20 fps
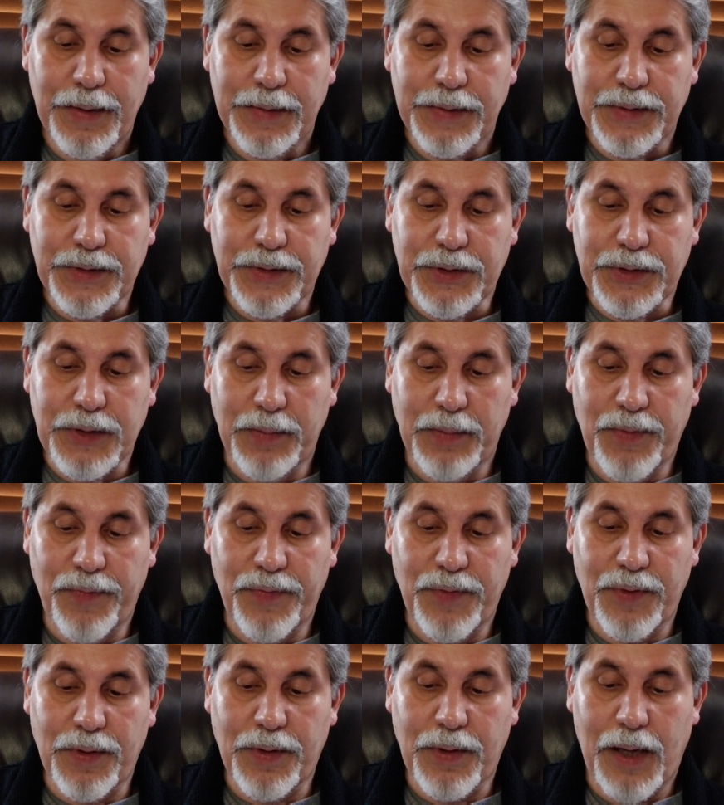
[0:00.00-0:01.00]
Some
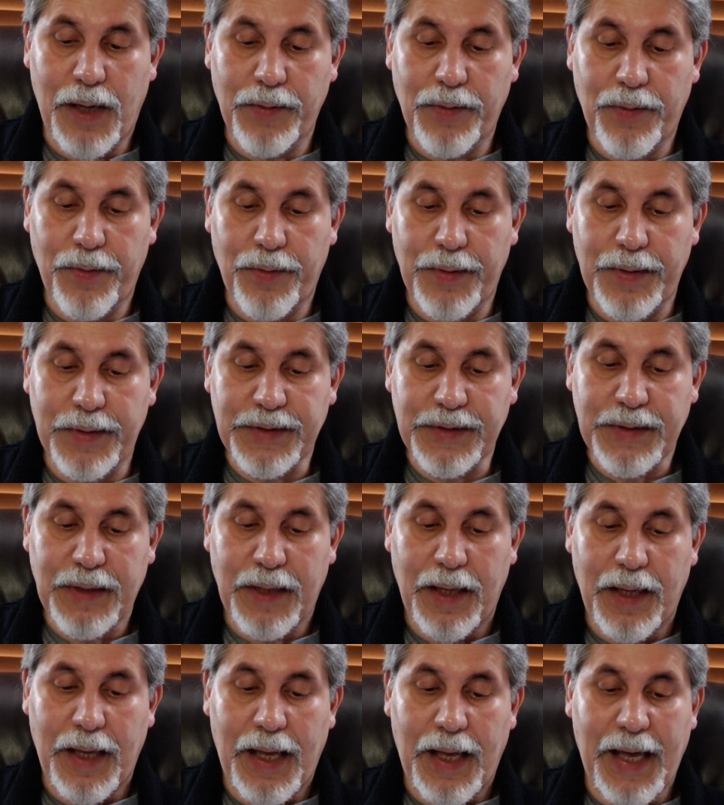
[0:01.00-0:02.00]
of the congregants
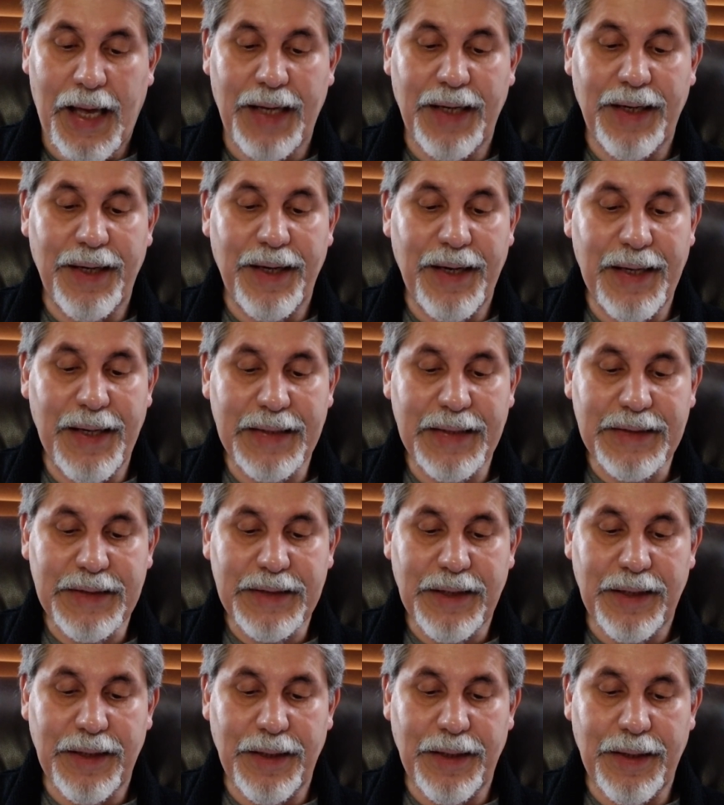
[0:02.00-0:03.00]
had
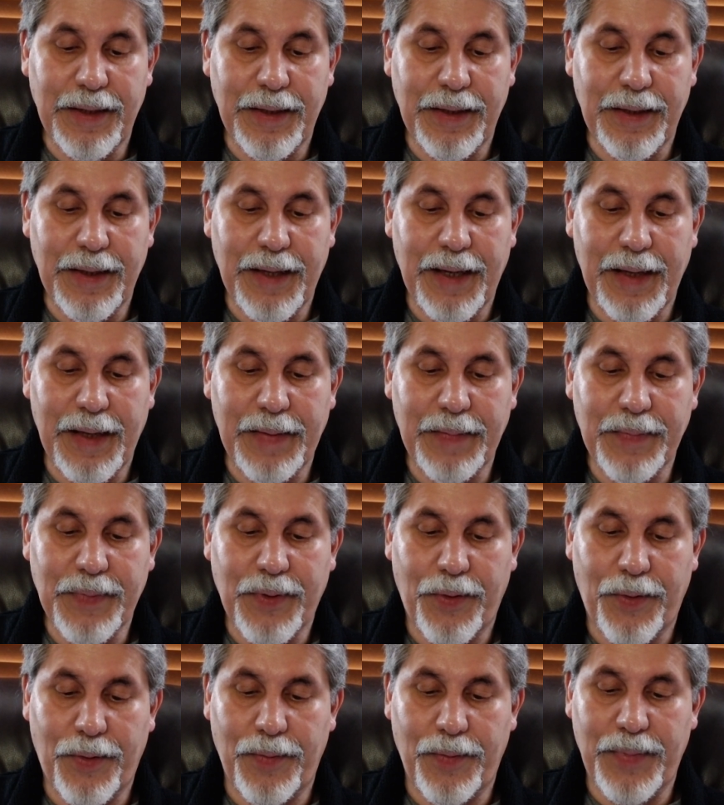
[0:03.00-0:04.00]
nicknamed
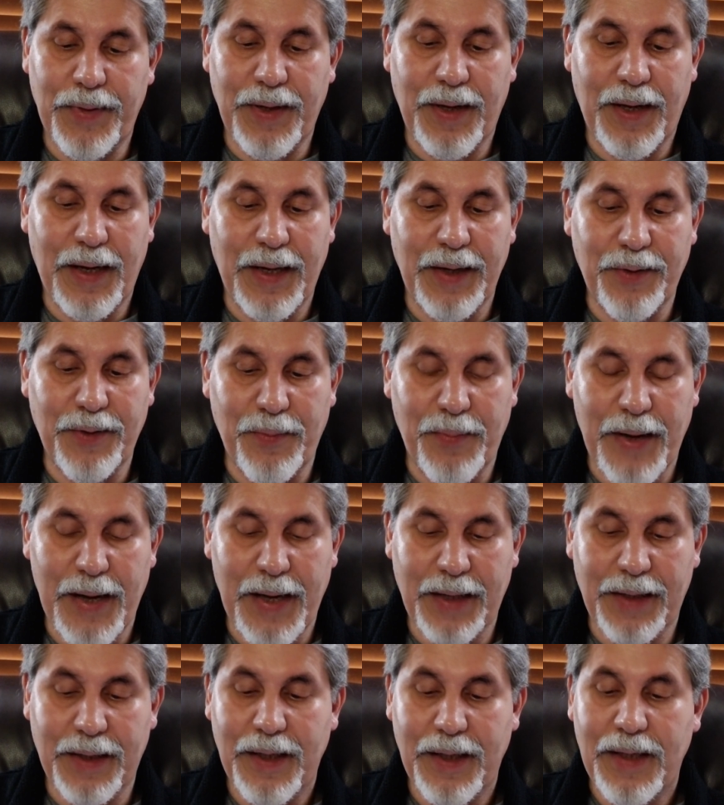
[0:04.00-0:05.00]
her behind her
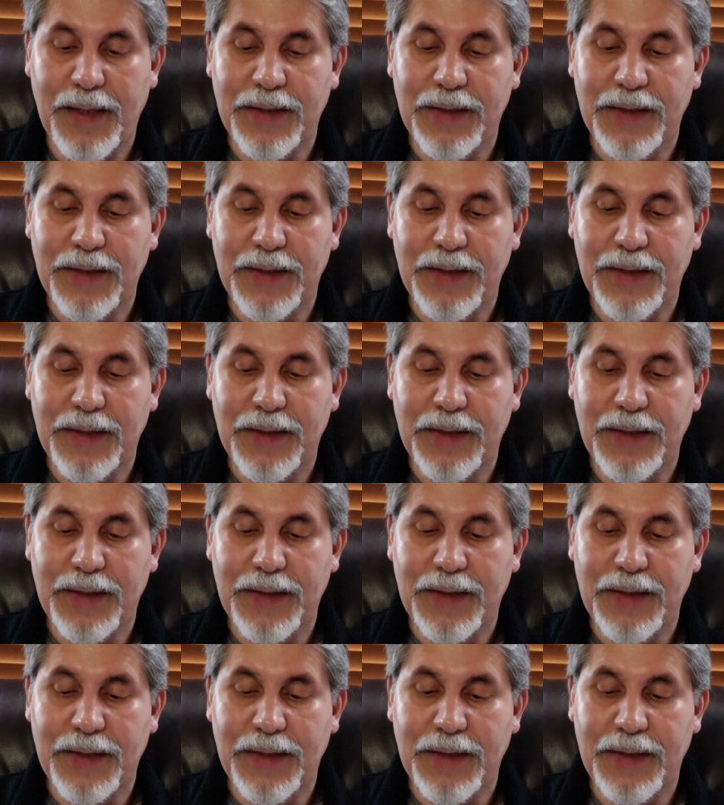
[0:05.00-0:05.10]
back